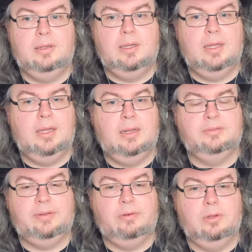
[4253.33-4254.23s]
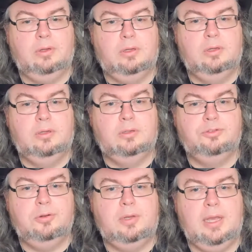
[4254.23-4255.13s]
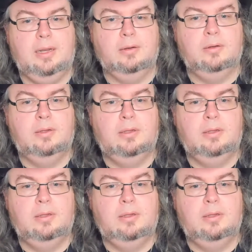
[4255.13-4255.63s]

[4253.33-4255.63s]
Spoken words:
Let's have a look. Truekin.